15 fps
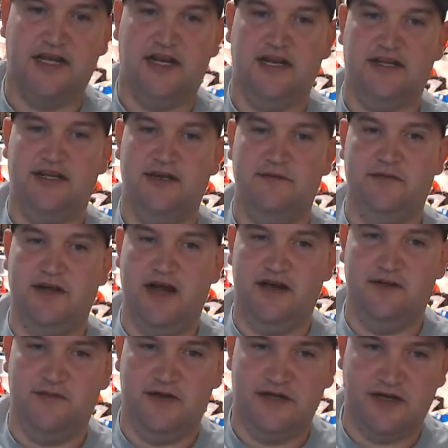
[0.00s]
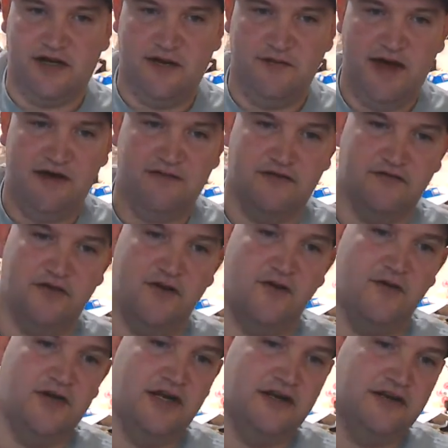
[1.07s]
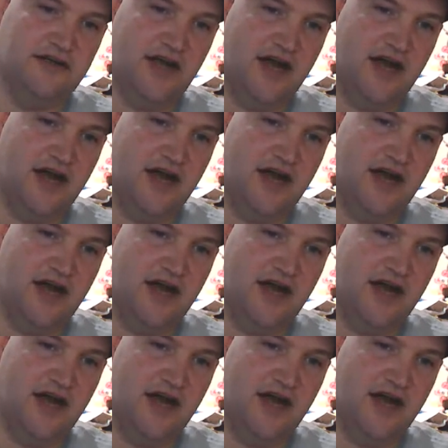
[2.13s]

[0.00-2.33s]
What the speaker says: and I keep kind of wanting to come out of a roll and then